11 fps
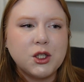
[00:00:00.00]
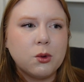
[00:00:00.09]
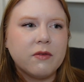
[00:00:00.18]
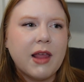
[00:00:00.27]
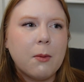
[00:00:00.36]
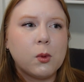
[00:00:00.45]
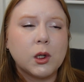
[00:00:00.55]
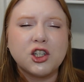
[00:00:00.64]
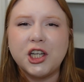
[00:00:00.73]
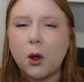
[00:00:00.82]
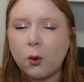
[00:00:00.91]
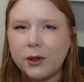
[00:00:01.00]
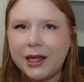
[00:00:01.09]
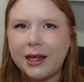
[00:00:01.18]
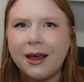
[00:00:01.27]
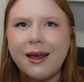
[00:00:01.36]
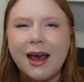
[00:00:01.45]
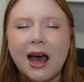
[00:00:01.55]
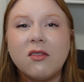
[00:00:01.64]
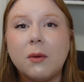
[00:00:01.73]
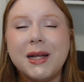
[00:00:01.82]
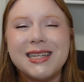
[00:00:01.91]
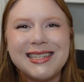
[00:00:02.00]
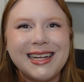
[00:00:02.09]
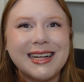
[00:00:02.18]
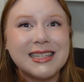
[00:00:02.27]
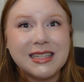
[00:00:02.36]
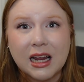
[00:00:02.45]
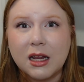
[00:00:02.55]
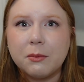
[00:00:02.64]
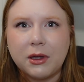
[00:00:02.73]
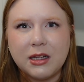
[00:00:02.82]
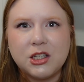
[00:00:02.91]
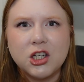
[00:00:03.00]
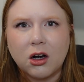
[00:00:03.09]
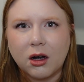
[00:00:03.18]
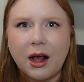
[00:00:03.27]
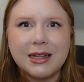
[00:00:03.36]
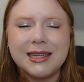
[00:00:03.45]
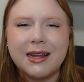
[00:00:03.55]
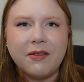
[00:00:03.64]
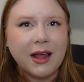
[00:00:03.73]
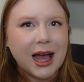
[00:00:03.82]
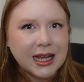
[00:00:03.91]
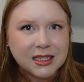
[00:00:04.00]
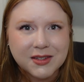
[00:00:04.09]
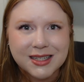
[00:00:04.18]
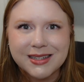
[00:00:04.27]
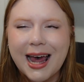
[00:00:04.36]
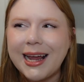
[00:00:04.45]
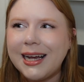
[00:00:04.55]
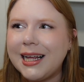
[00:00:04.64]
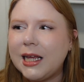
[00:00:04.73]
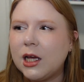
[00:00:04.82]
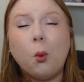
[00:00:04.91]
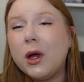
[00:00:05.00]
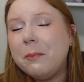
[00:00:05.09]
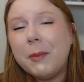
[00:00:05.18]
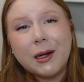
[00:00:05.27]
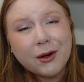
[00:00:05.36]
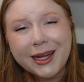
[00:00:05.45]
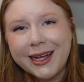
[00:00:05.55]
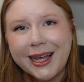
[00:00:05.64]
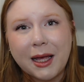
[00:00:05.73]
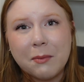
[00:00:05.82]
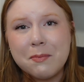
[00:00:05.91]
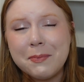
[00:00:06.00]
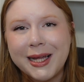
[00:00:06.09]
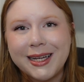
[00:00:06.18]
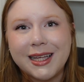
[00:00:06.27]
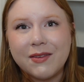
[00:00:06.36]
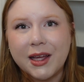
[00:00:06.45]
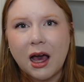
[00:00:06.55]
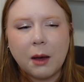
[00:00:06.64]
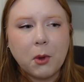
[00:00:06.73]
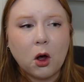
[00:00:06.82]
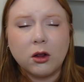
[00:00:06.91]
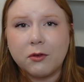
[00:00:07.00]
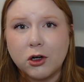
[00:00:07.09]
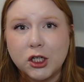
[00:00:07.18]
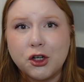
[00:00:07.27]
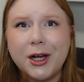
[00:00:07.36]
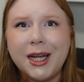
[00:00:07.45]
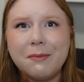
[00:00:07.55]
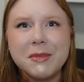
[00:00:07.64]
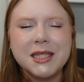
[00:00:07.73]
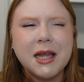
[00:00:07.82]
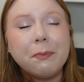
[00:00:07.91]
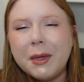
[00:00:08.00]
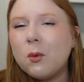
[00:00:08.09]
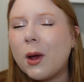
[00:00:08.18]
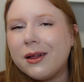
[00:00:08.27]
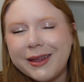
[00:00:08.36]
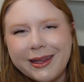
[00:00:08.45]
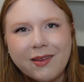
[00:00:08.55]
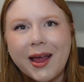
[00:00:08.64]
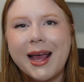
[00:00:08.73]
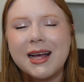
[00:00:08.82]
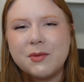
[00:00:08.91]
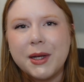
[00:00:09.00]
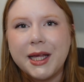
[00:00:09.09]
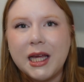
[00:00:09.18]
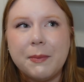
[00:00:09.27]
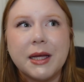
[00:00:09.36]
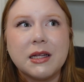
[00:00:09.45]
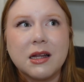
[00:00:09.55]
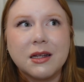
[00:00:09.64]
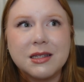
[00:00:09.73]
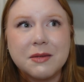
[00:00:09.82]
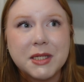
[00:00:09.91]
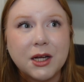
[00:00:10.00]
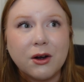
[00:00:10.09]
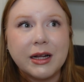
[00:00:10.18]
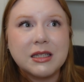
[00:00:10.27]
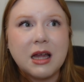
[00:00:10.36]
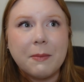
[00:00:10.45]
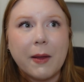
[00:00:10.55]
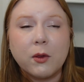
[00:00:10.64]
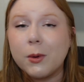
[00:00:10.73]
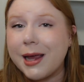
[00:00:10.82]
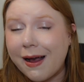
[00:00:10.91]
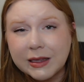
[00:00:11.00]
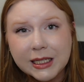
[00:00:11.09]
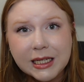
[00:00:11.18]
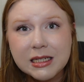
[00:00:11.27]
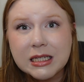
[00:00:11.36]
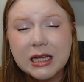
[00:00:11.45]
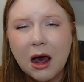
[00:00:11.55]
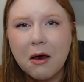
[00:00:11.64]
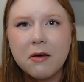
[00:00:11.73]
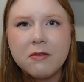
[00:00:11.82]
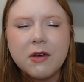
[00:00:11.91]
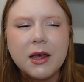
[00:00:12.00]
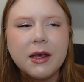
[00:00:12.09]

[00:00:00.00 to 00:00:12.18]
two of them will she only ever be seen as second place to her cousin in the eyes of society. Would marrying him mean giving up all of her dreams? Meanwhile, Eli has been keeping some secrets about the realities of